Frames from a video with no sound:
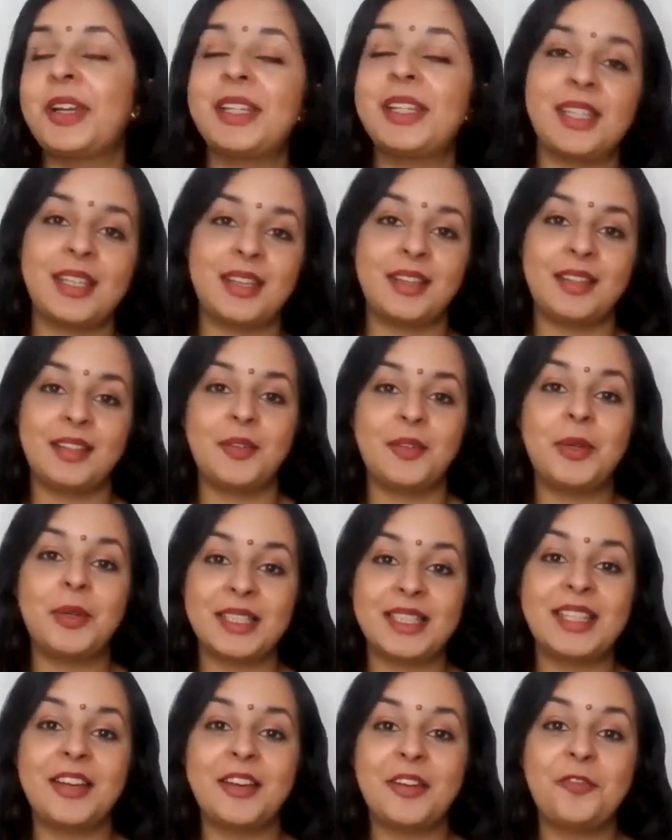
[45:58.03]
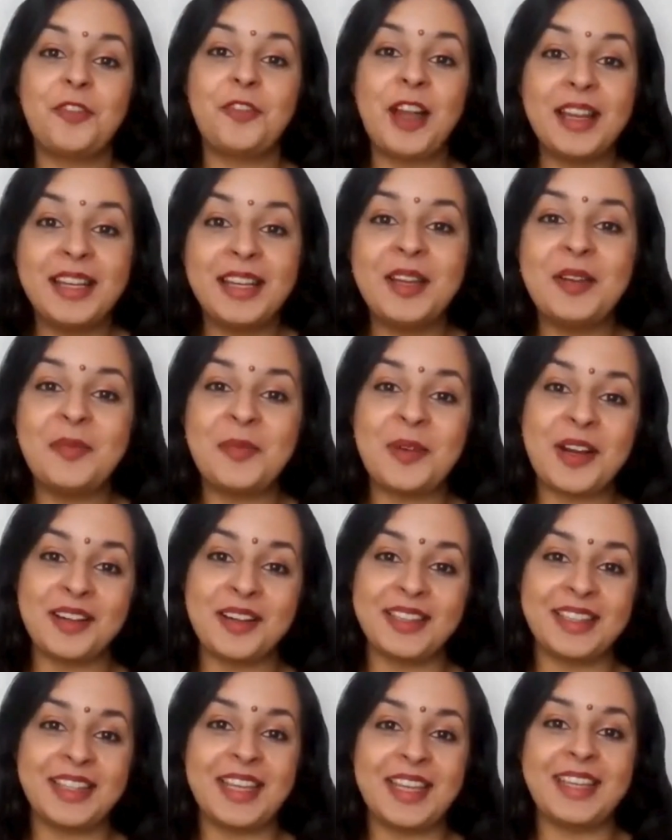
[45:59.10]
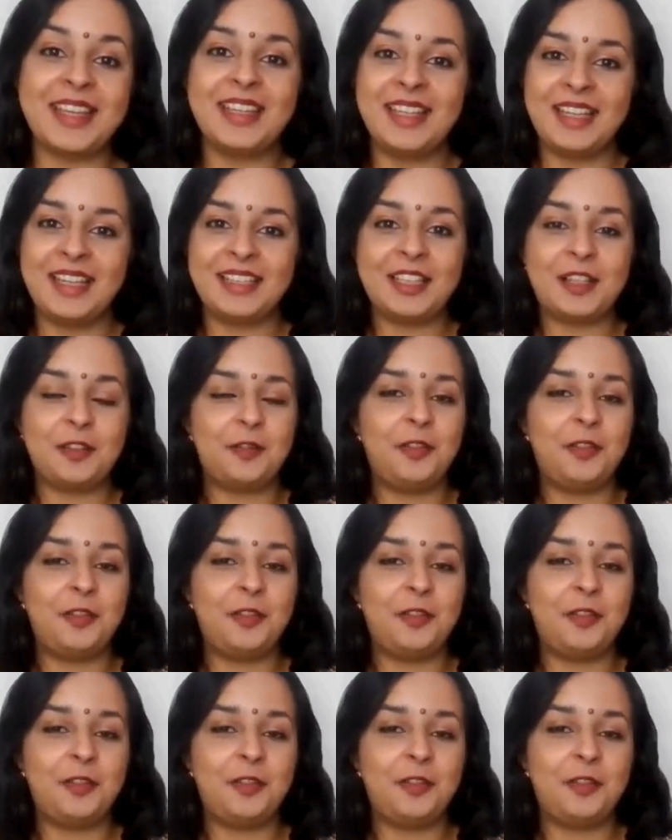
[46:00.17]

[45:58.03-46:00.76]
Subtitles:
it's so great to hear that once they're finally in Bharat, they